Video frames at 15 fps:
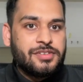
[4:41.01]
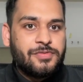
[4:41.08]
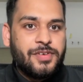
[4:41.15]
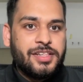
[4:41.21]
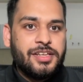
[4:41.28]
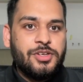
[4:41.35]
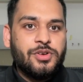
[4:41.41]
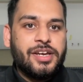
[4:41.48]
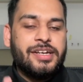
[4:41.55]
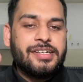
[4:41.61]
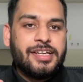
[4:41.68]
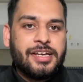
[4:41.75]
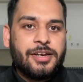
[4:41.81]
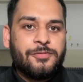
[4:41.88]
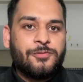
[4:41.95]
whether you can
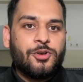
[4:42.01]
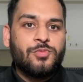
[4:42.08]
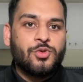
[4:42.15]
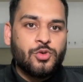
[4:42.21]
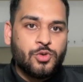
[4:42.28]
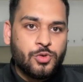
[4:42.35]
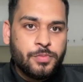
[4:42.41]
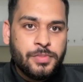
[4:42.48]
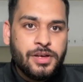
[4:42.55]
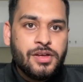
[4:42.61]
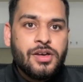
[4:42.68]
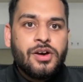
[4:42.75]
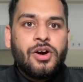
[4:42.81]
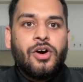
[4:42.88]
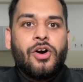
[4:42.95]
take it from home
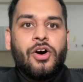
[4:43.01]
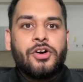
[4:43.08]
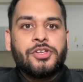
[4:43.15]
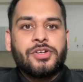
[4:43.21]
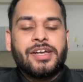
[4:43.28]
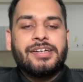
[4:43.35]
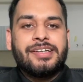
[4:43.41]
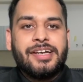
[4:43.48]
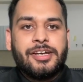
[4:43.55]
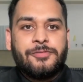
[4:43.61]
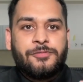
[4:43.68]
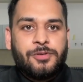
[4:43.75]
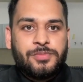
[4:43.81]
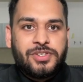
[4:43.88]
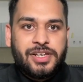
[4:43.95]
or you can take it
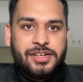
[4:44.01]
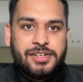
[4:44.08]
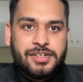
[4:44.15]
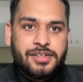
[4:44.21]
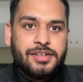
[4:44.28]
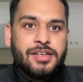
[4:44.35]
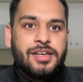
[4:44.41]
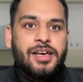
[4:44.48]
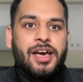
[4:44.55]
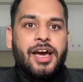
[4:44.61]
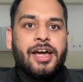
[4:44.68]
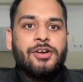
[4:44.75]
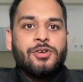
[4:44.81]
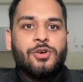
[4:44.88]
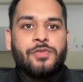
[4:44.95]
from center.
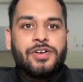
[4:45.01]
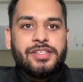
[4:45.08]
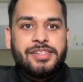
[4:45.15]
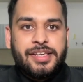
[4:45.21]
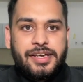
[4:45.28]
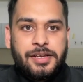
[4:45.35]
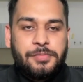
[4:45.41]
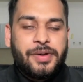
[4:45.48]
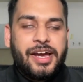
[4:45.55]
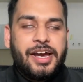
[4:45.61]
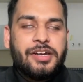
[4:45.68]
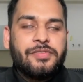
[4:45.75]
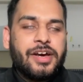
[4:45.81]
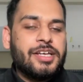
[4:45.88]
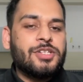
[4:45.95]
And over there, my
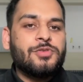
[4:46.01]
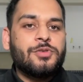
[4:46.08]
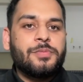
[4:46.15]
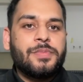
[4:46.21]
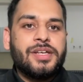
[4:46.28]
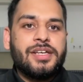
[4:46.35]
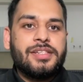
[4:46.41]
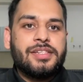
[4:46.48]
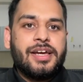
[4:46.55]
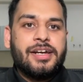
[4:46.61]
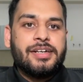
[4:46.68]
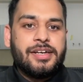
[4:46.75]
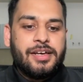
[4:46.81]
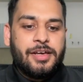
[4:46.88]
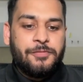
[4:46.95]
advice would be
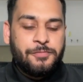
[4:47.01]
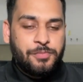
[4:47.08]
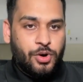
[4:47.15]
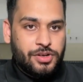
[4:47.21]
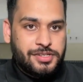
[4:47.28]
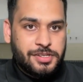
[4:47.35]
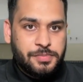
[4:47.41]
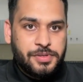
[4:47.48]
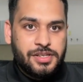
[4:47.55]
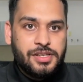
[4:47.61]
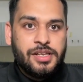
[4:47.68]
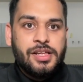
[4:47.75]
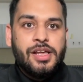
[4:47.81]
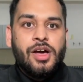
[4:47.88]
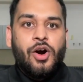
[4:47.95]
that if possible,
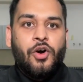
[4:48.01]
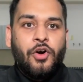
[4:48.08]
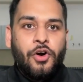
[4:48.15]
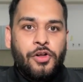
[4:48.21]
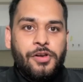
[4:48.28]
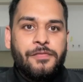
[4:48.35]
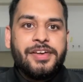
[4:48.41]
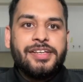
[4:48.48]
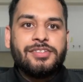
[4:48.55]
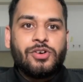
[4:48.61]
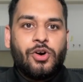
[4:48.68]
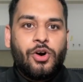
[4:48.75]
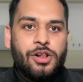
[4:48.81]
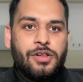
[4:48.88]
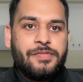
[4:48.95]

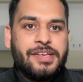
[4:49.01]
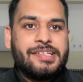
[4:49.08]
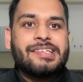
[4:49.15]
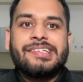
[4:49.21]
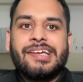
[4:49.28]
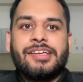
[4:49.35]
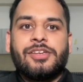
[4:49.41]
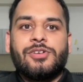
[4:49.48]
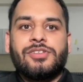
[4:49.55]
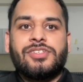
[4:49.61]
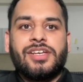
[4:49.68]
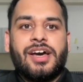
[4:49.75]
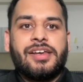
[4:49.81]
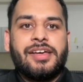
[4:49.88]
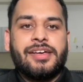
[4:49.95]
always take your
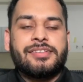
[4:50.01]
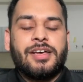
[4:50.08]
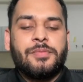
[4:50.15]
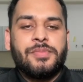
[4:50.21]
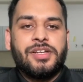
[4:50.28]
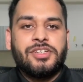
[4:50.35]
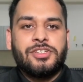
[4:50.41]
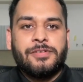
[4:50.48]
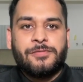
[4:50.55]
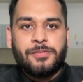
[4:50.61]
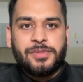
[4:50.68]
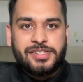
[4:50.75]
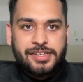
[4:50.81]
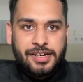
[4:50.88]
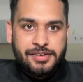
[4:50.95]
GRE examination from
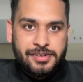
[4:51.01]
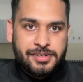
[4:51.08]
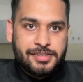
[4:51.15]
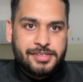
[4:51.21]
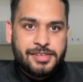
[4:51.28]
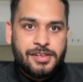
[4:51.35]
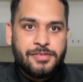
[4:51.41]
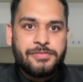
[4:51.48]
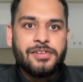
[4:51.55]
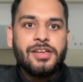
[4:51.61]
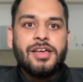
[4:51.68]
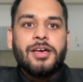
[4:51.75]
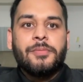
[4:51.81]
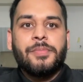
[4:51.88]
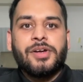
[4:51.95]
the center itself,
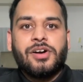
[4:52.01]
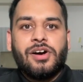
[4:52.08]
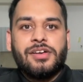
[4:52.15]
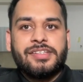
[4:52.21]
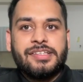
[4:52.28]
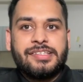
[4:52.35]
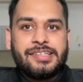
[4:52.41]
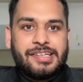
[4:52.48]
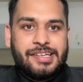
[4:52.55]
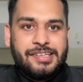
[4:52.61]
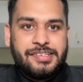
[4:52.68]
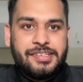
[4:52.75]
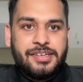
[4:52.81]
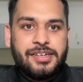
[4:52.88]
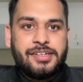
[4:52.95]
because it's
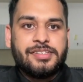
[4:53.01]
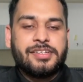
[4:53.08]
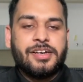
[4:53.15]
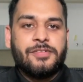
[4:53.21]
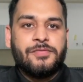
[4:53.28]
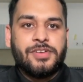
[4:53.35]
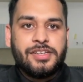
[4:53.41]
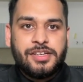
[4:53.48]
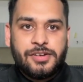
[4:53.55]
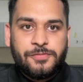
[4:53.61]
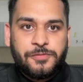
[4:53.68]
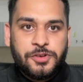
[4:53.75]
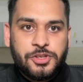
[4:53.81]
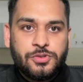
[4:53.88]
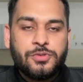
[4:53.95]
easier, it's convenient
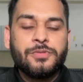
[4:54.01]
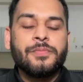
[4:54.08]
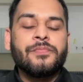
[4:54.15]
for you.